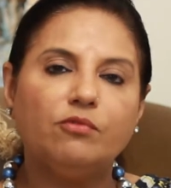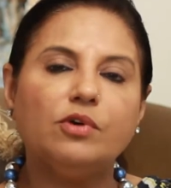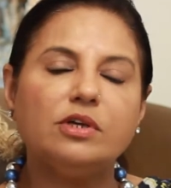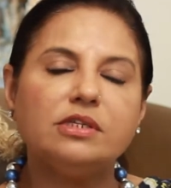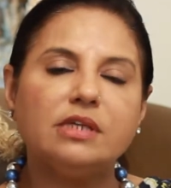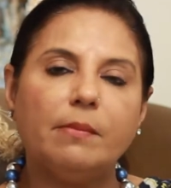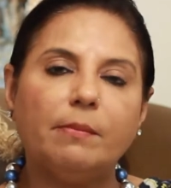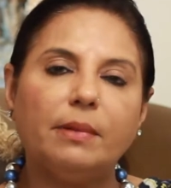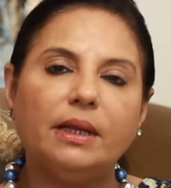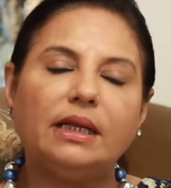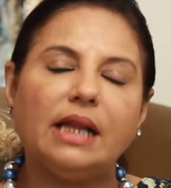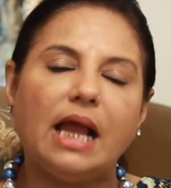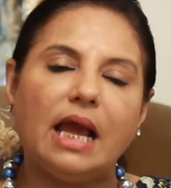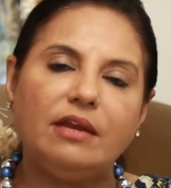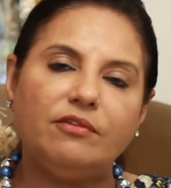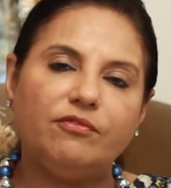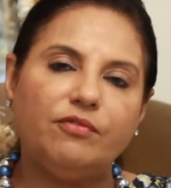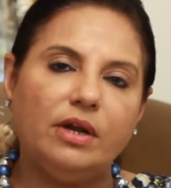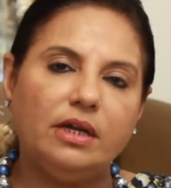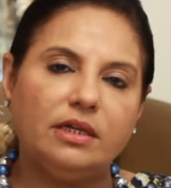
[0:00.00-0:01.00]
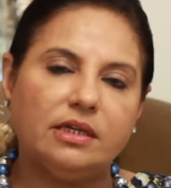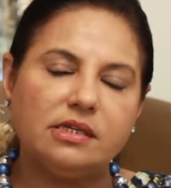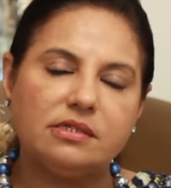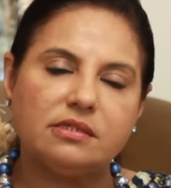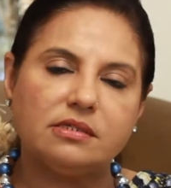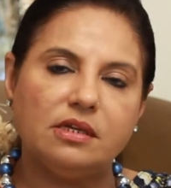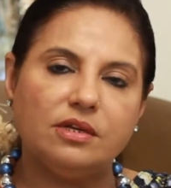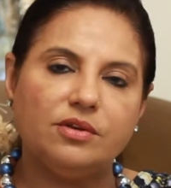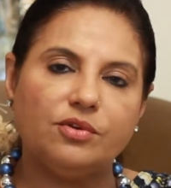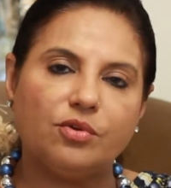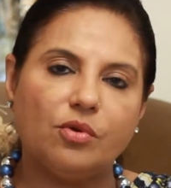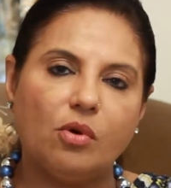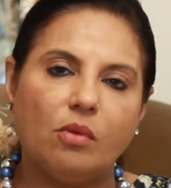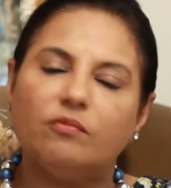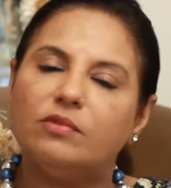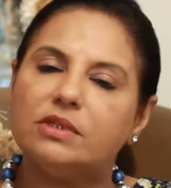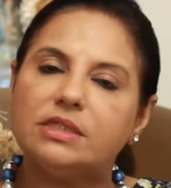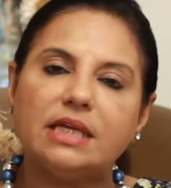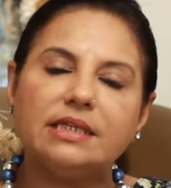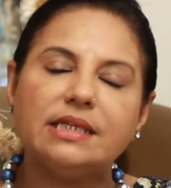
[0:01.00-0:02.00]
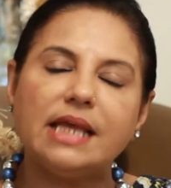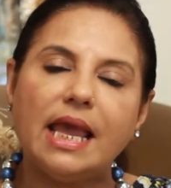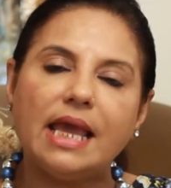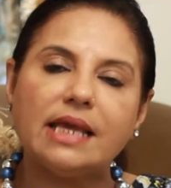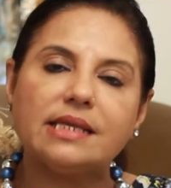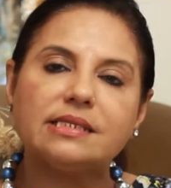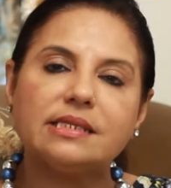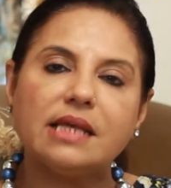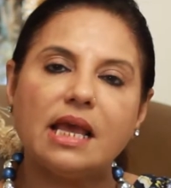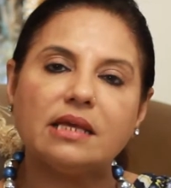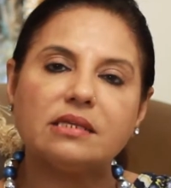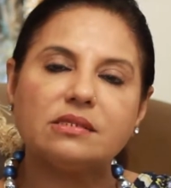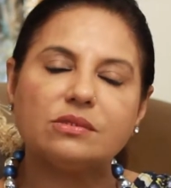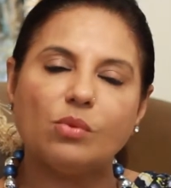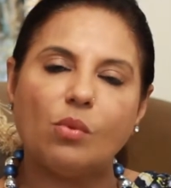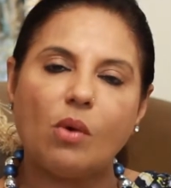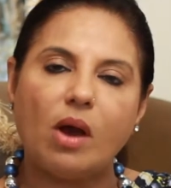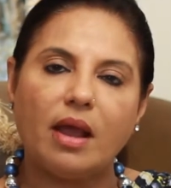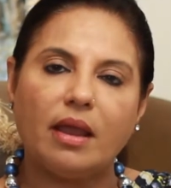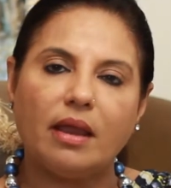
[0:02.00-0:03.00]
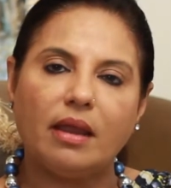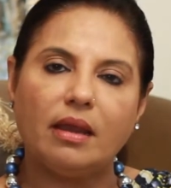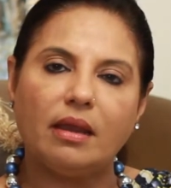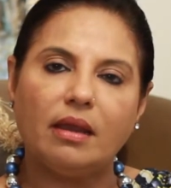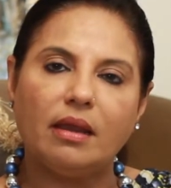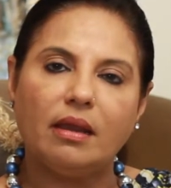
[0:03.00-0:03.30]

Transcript: for example Klinefelter syndrome which has XXY